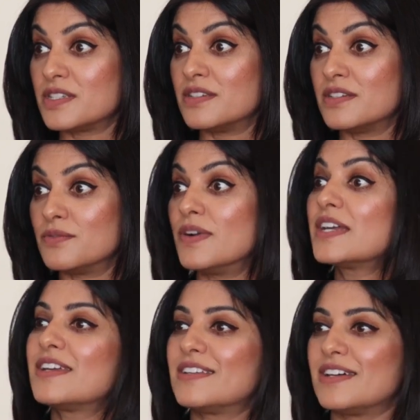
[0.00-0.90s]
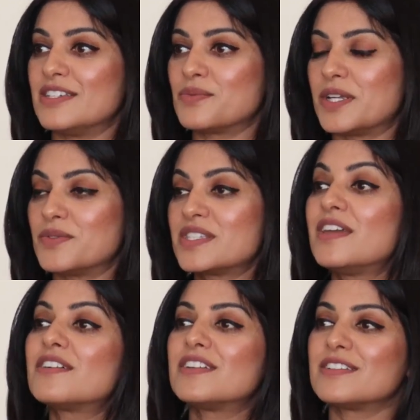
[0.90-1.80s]
to recognize when I was
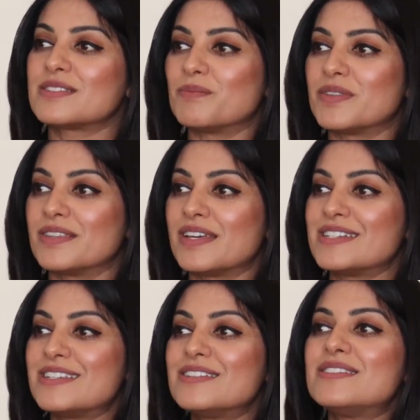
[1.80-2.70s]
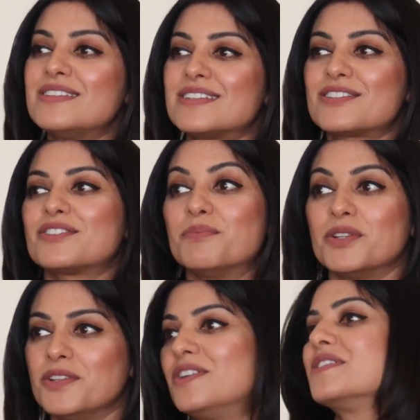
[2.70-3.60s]
carrying something that didn't necessarily
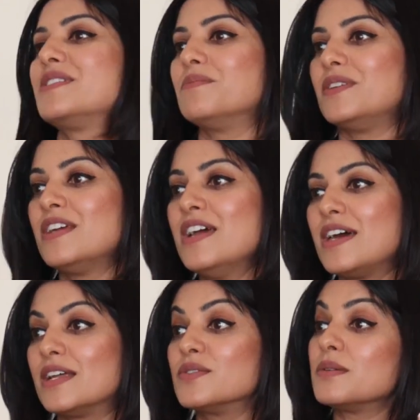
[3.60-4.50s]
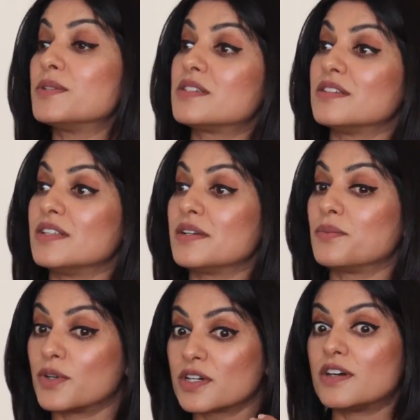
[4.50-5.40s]
belong to me. And I was able to like
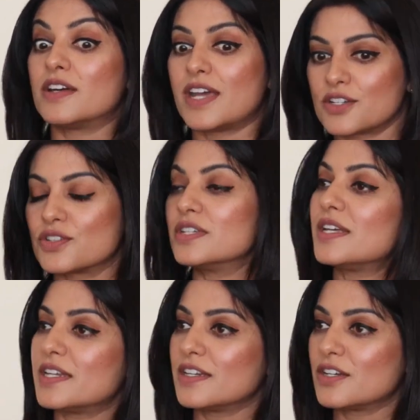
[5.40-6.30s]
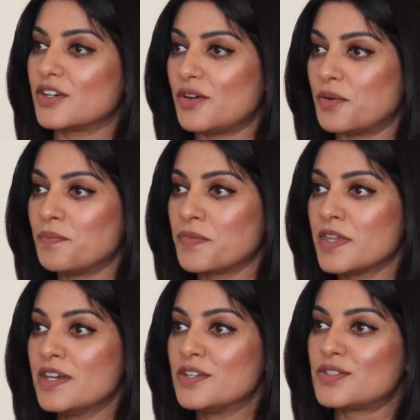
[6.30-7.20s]
work on actually letting it go.
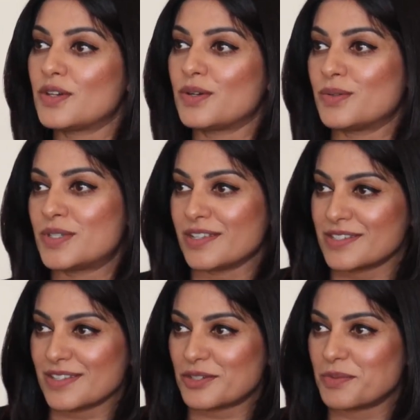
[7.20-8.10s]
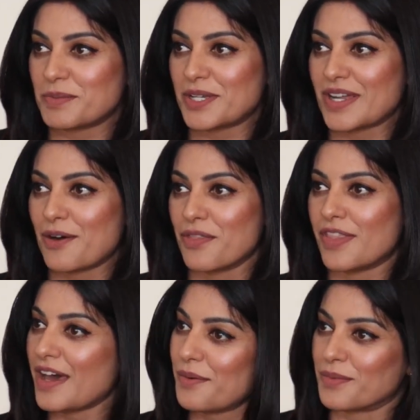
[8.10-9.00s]
Mm-hmm. So tell us a little bit about how
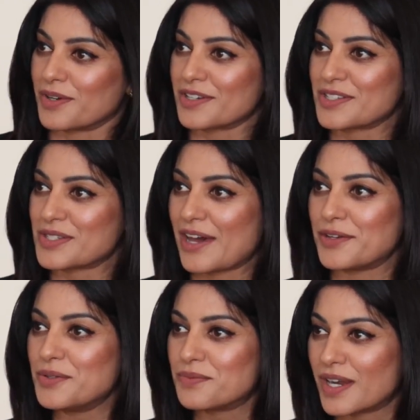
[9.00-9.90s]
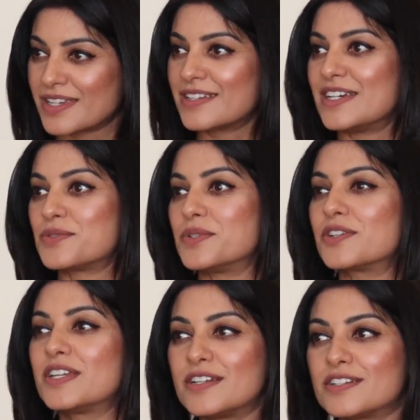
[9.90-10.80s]
that works. How do you recognize when you're
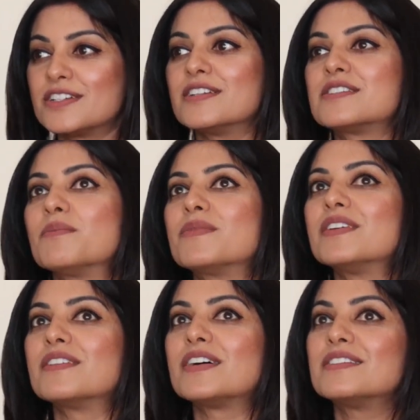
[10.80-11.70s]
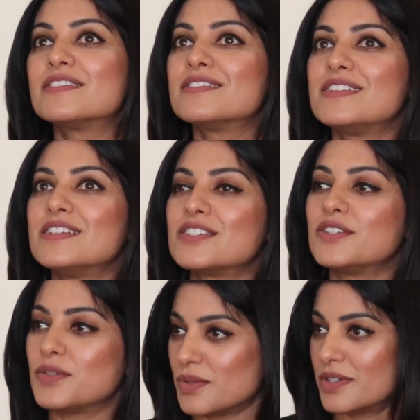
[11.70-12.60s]
carrying something that isn't
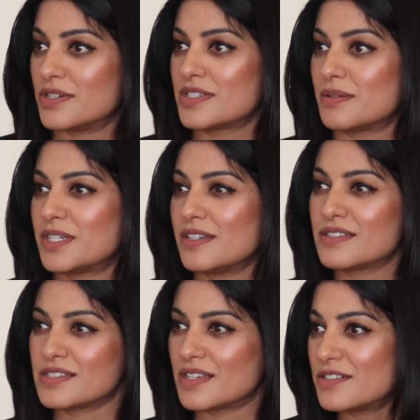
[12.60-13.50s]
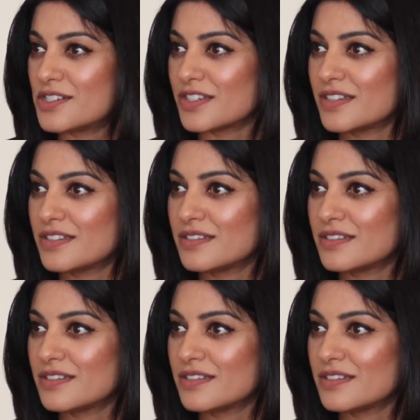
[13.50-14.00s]
yours, somebody else's energy?